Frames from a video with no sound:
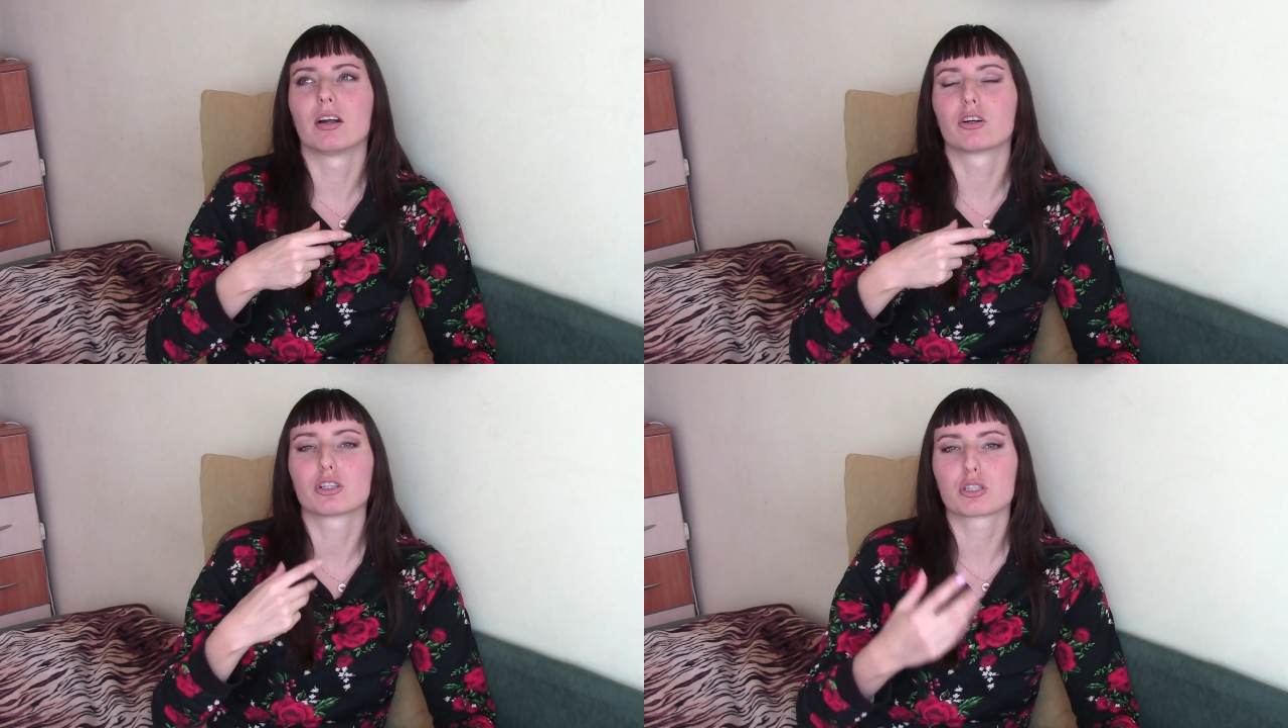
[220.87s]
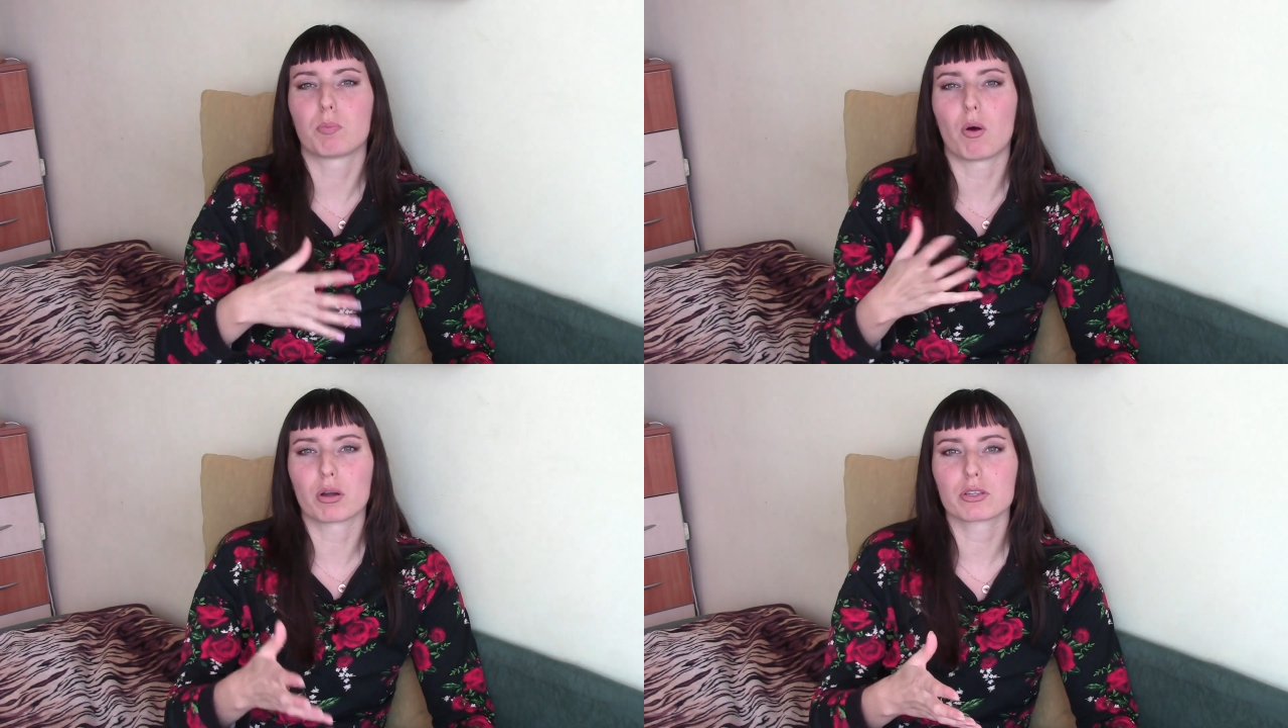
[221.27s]

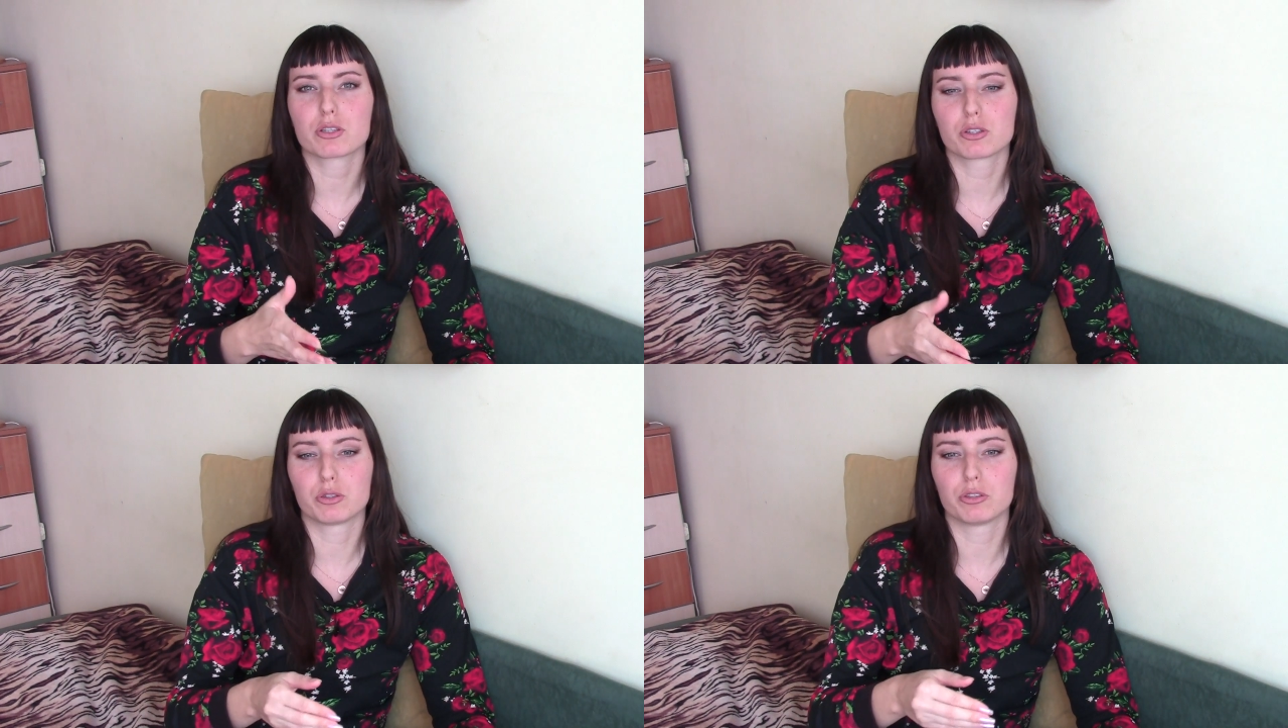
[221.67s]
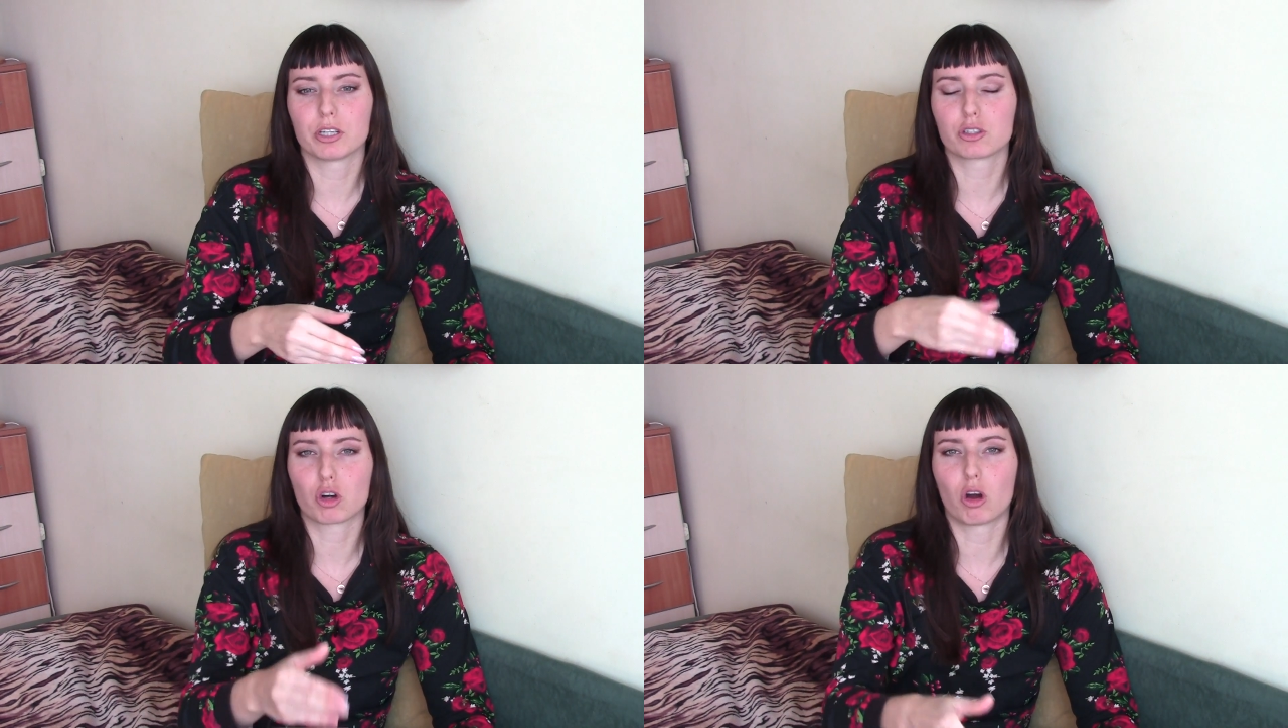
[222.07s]
responds to the
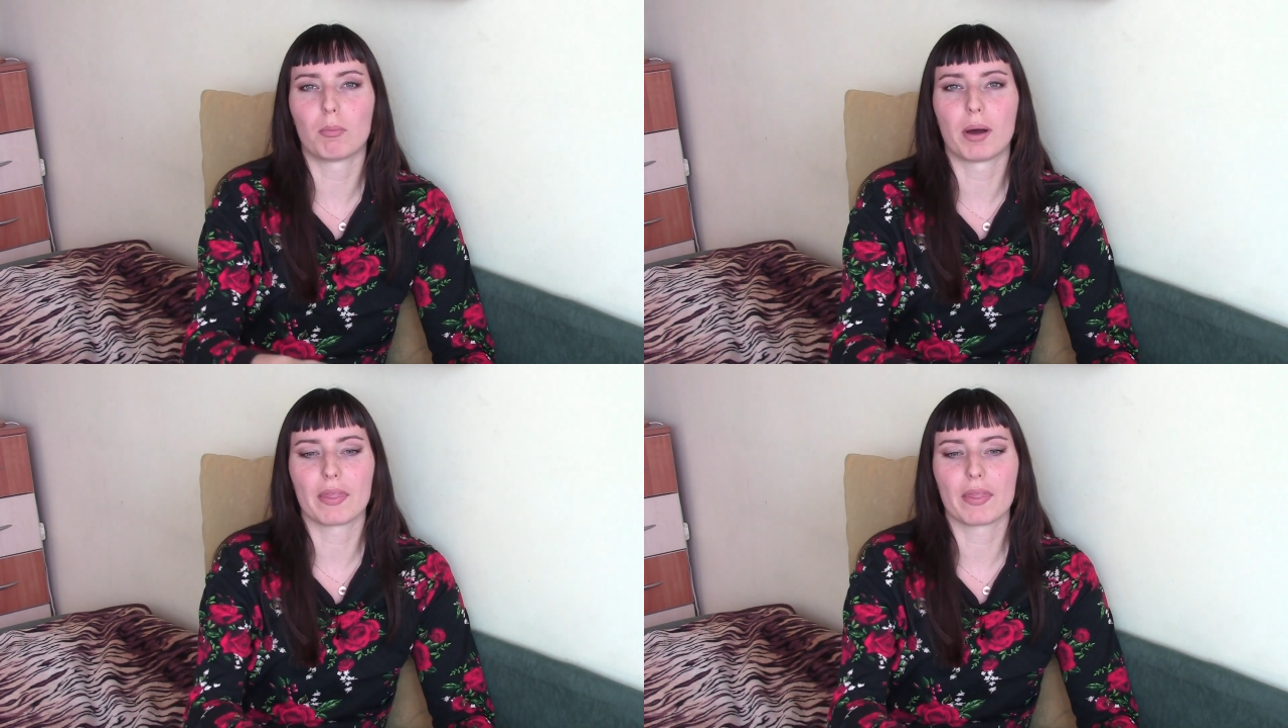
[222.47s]
trauma